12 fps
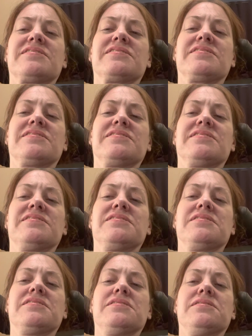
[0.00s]

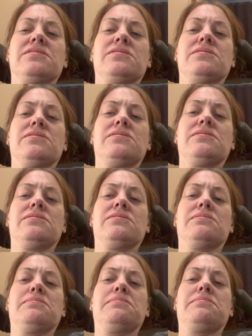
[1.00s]

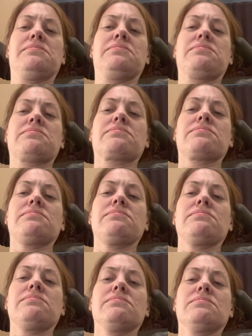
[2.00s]

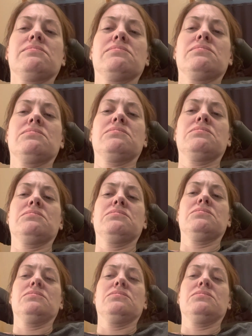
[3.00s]
Nobody speaks.